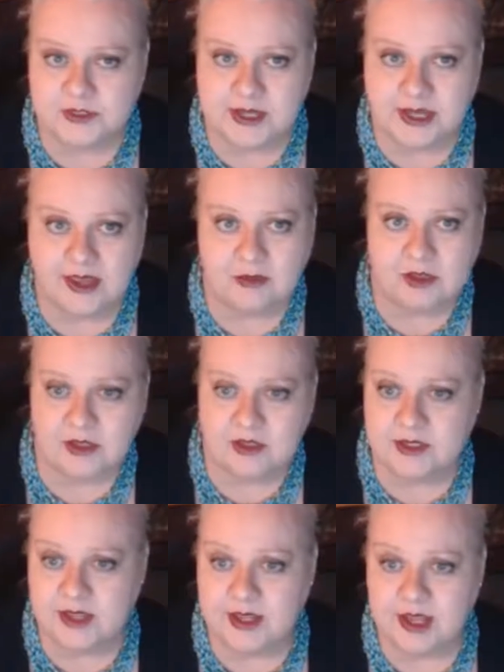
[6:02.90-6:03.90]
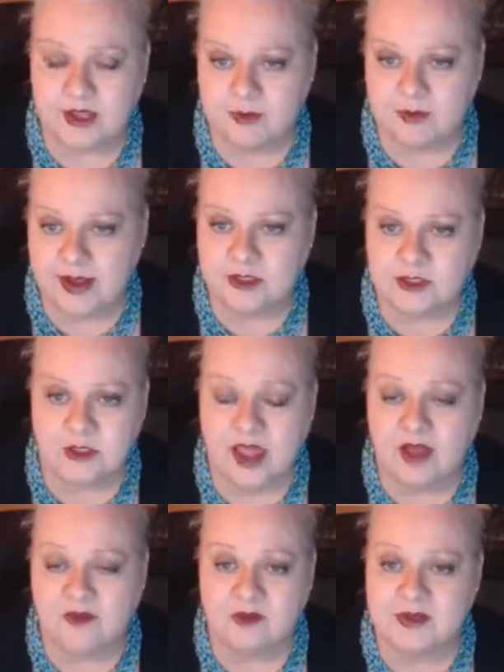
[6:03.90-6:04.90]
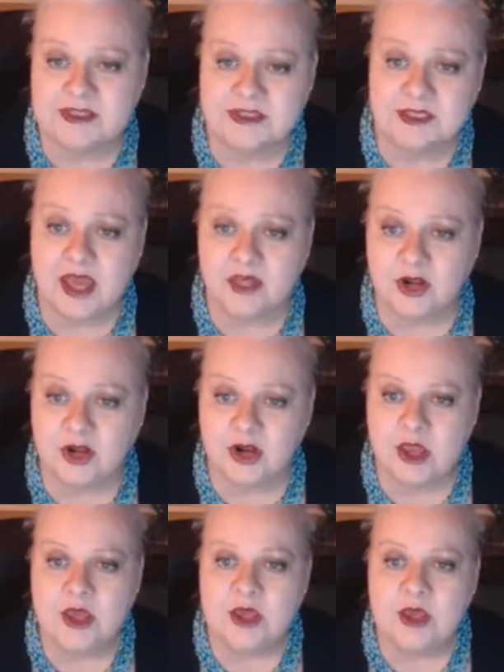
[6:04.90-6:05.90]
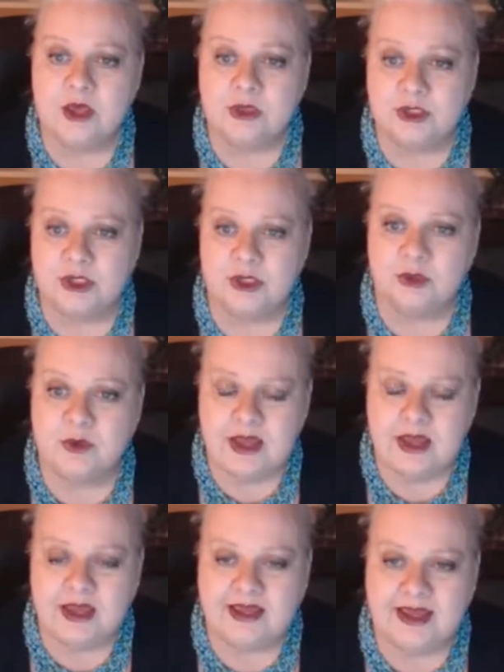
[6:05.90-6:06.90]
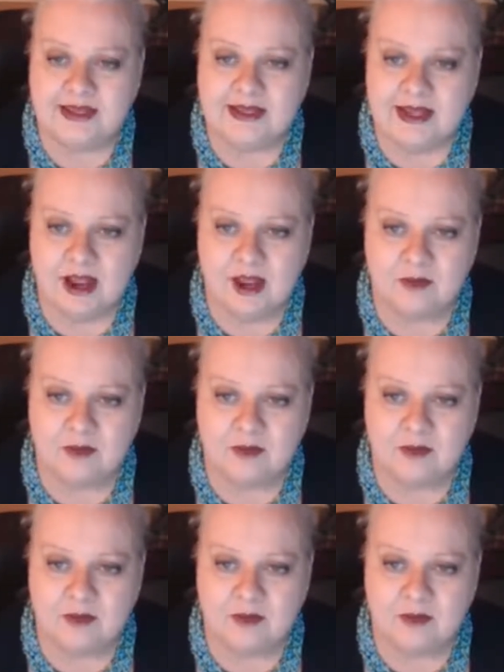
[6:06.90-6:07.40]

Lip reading: cyan, magenta, yellow, black do we have to mix together to get